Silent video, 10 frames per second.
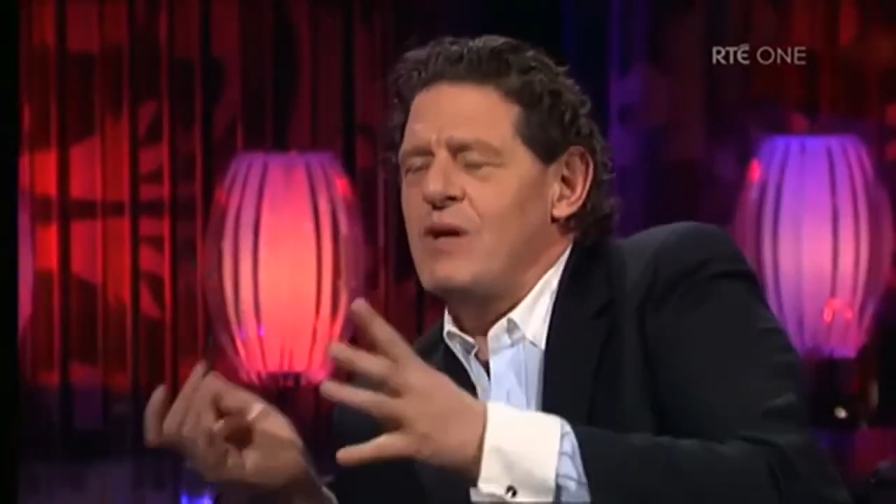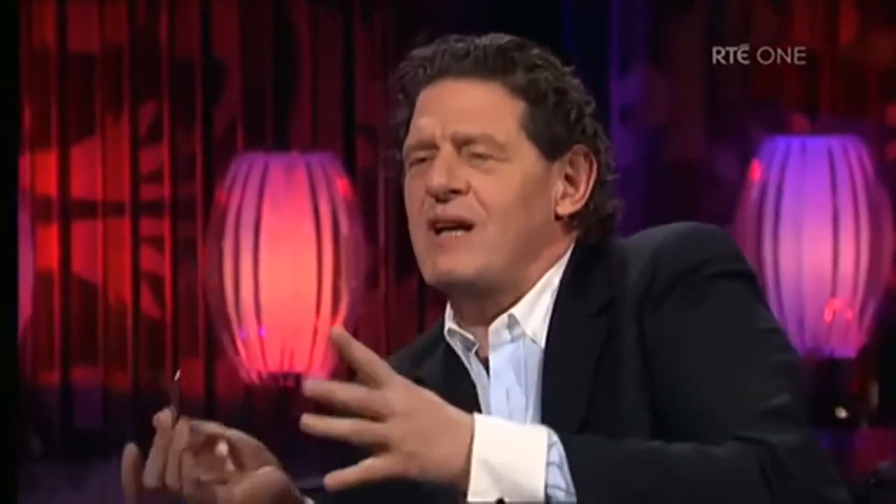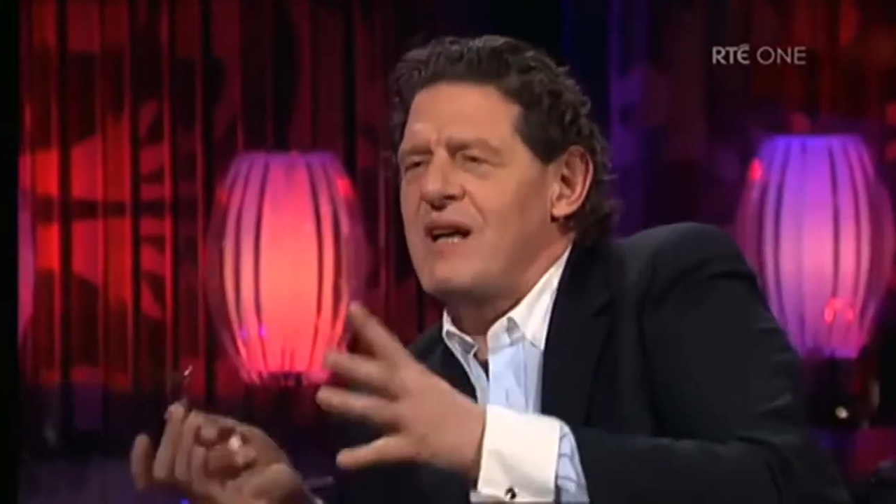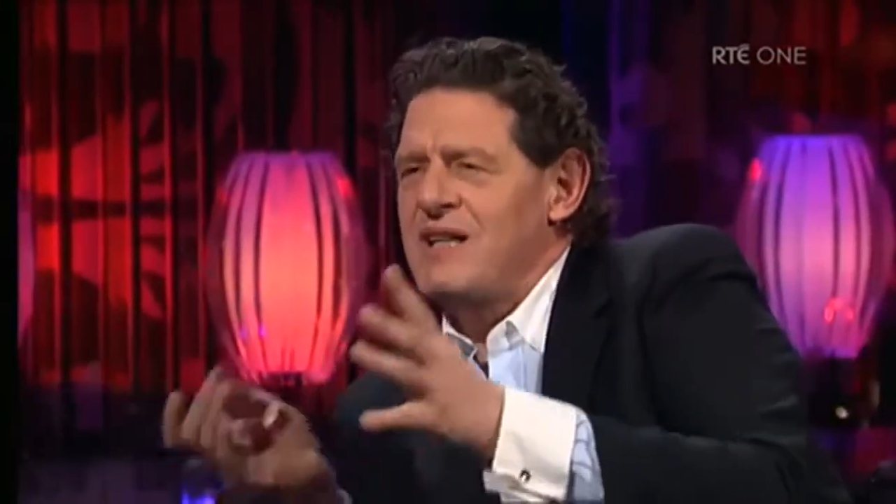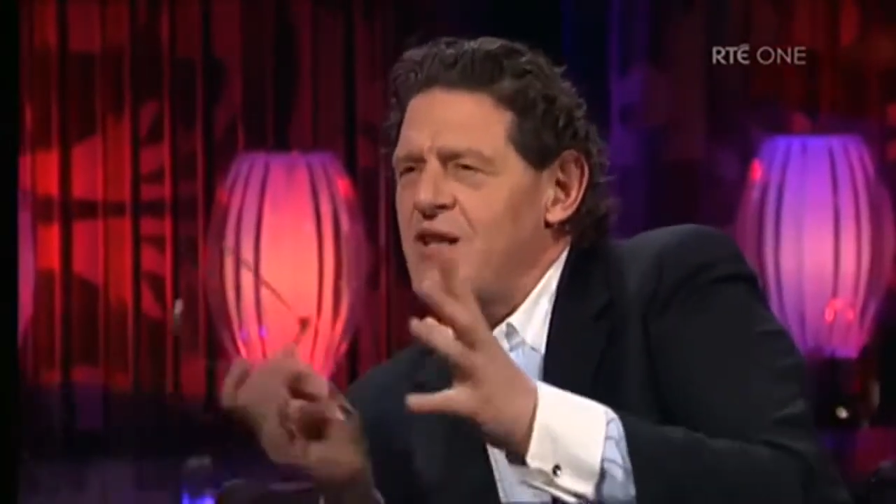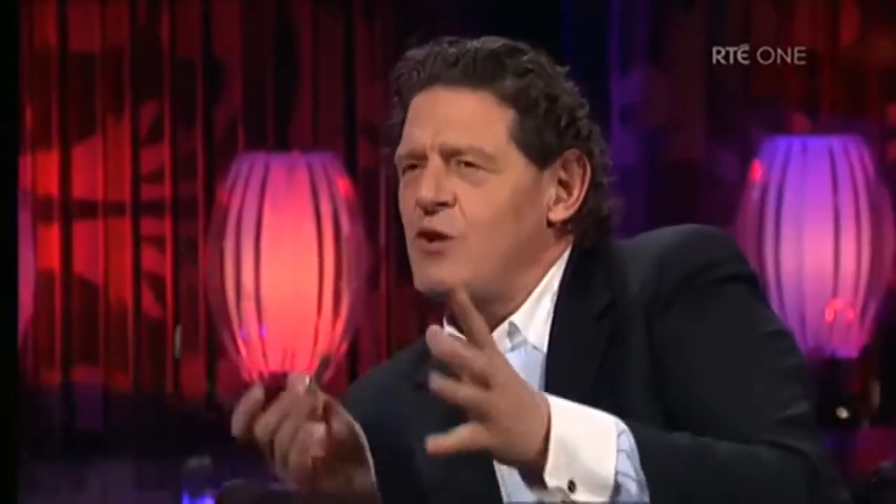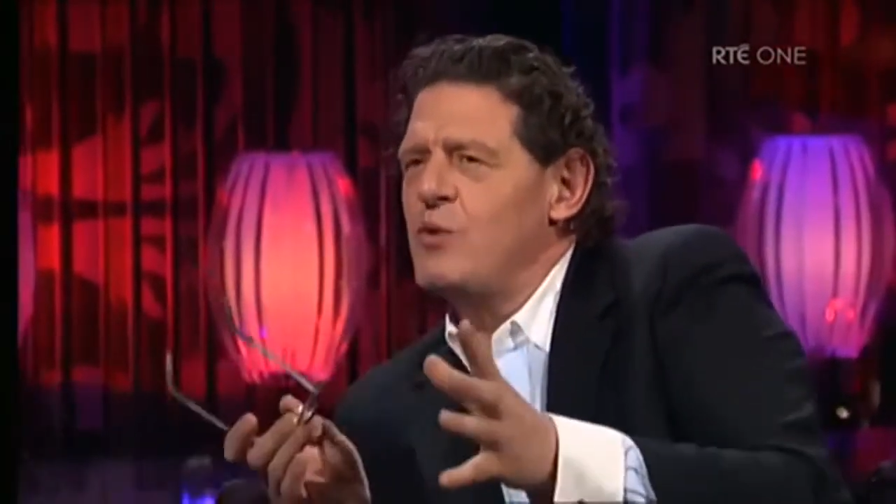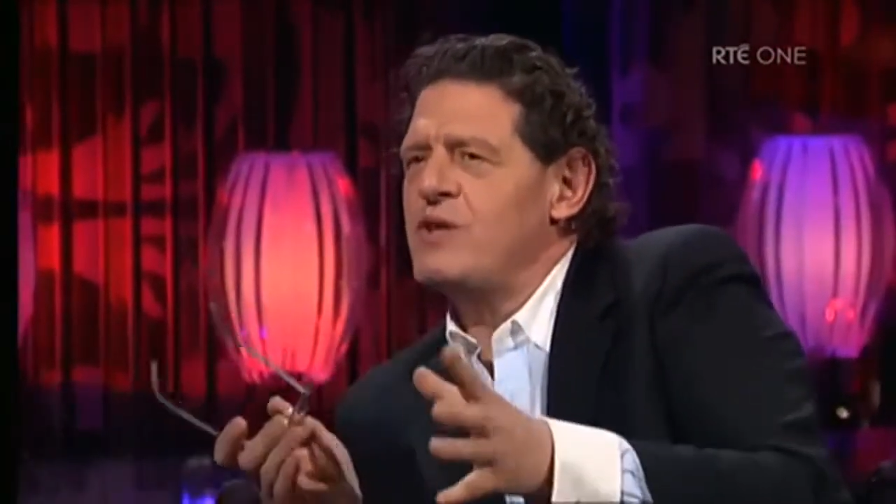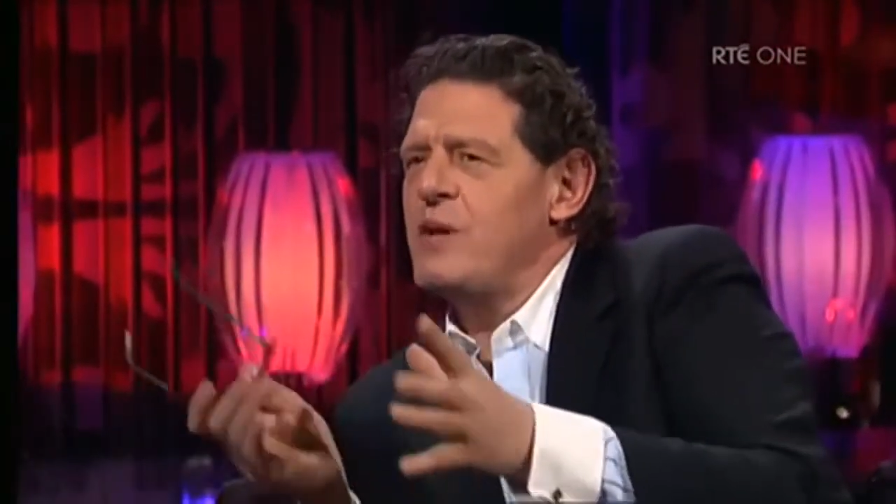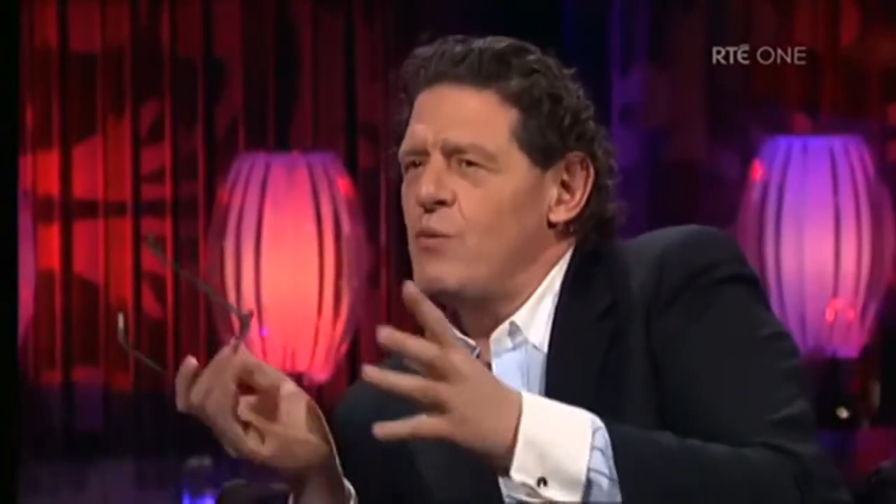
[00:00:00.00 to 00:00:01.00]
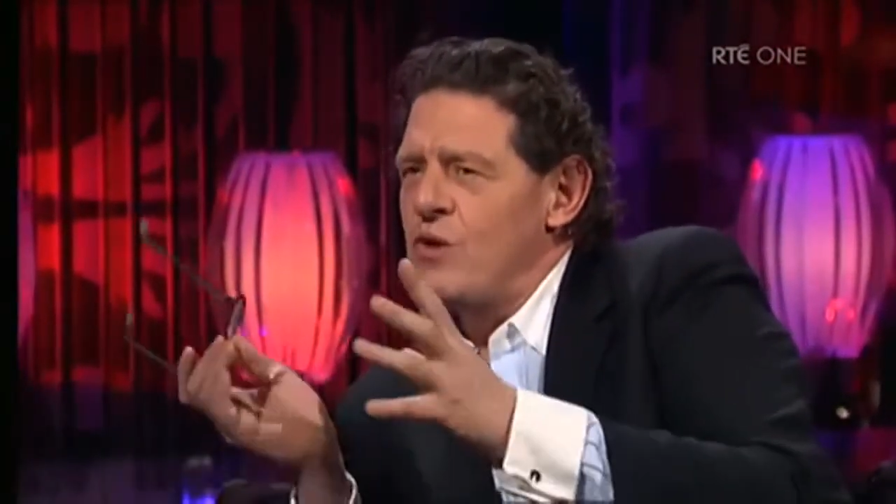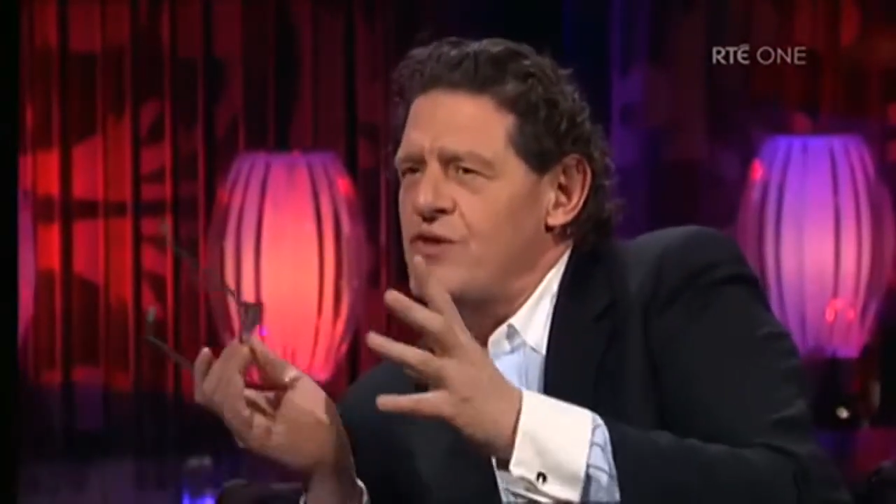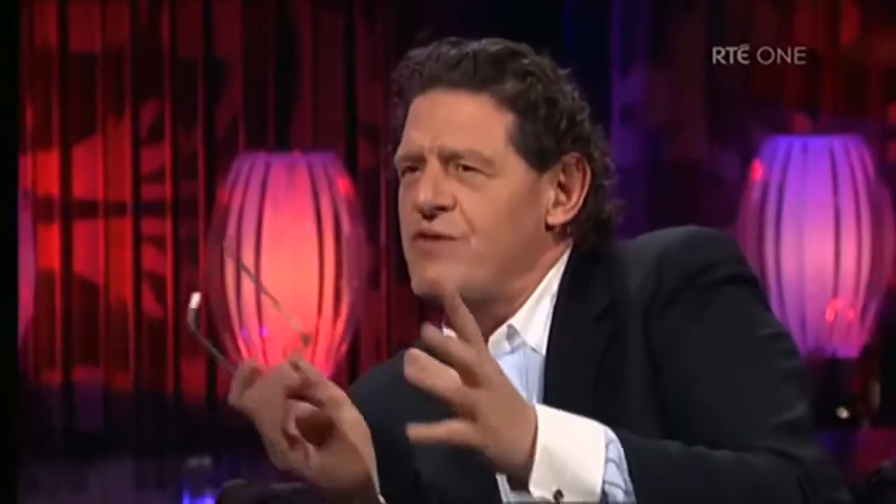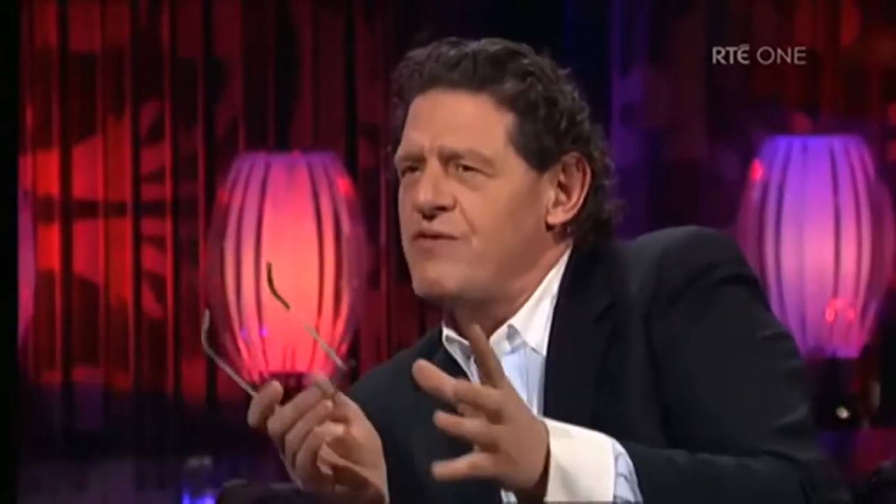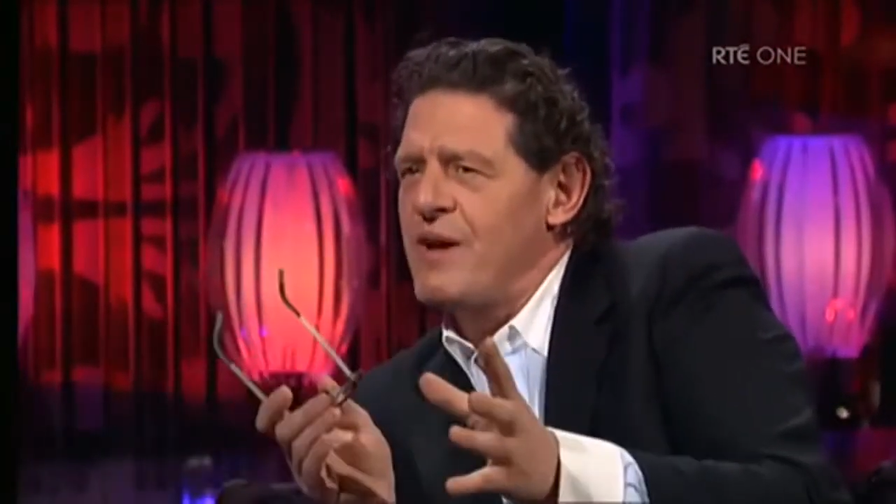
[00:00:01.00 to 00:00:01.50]
But classical cuisine
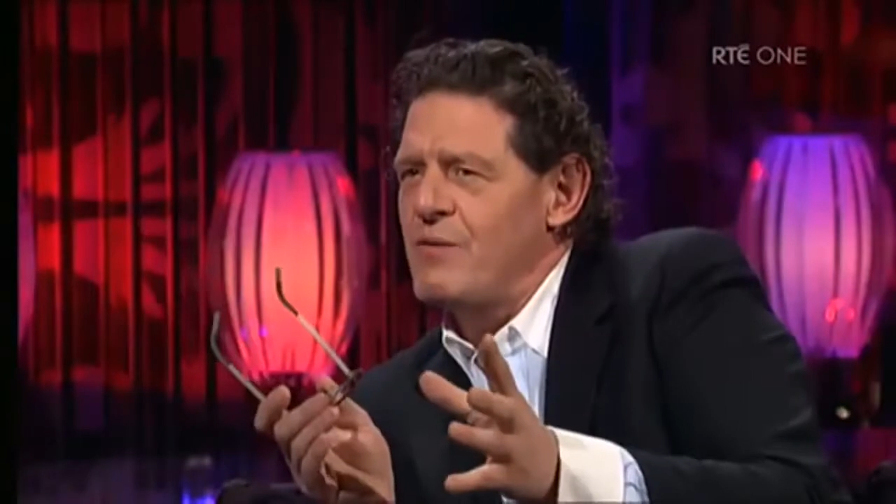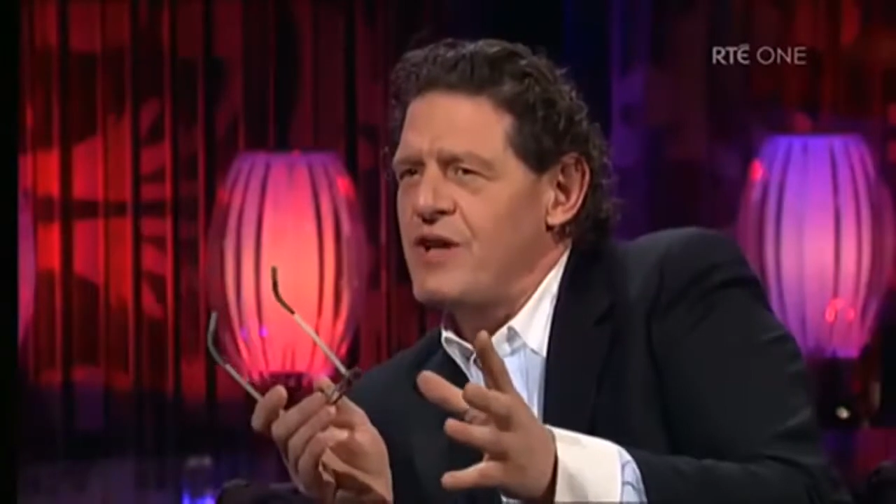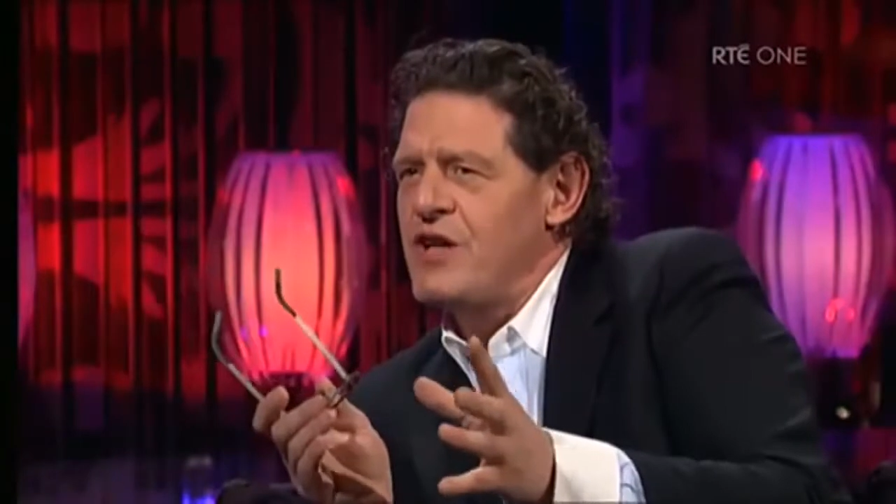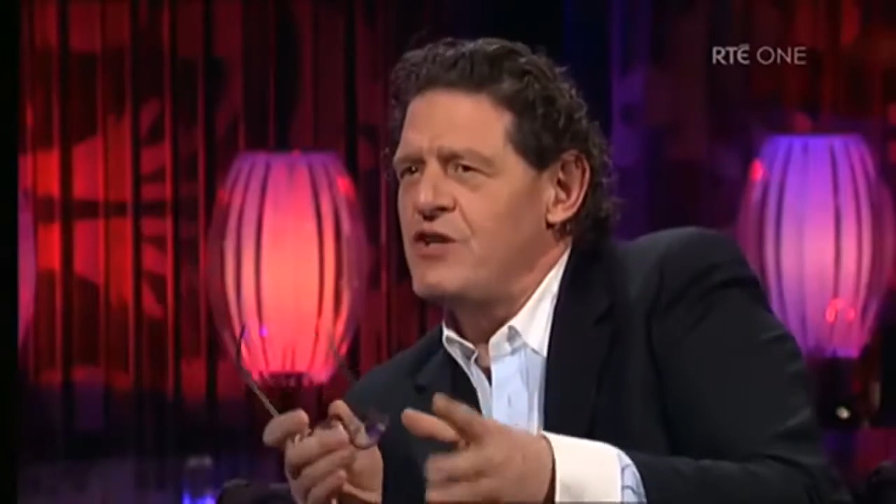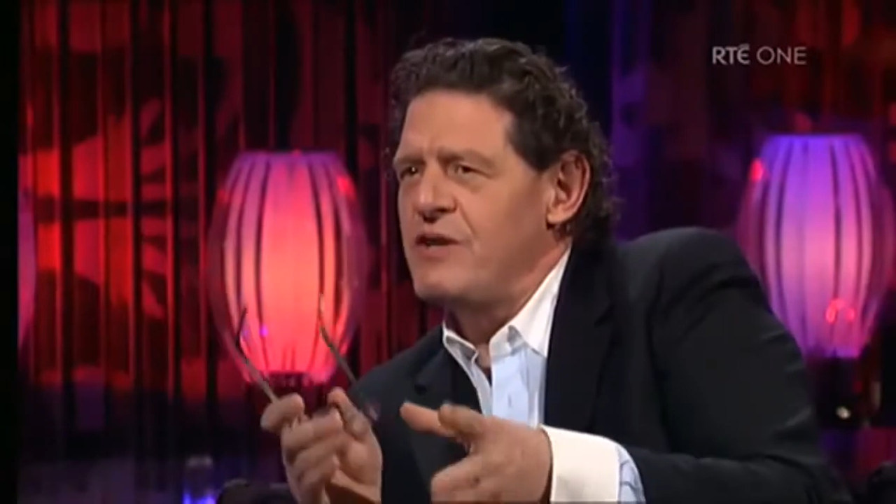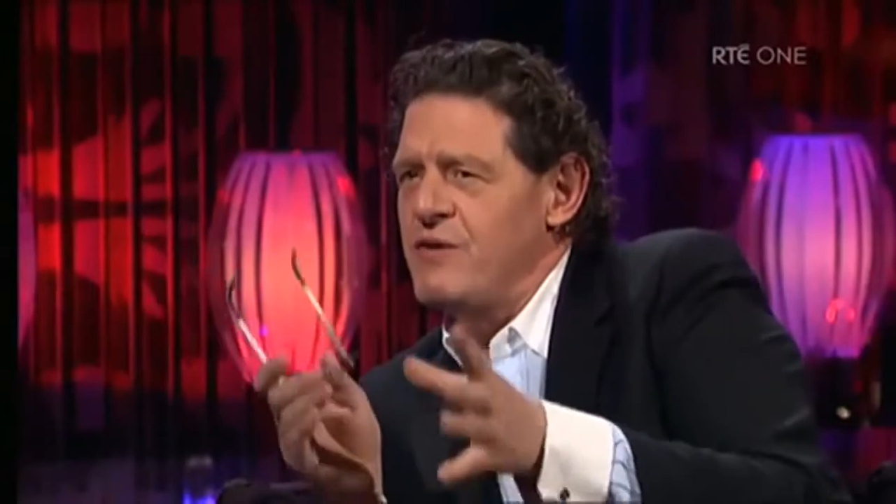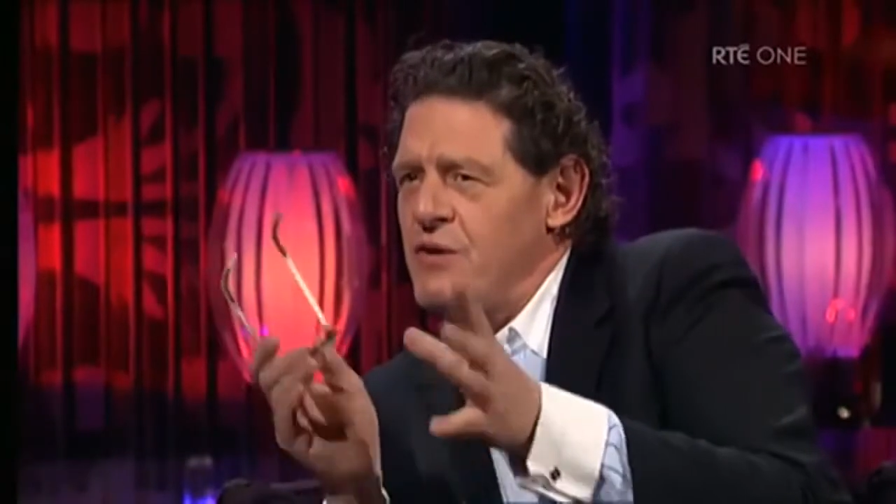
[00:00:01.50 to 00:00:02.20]
was the foundation.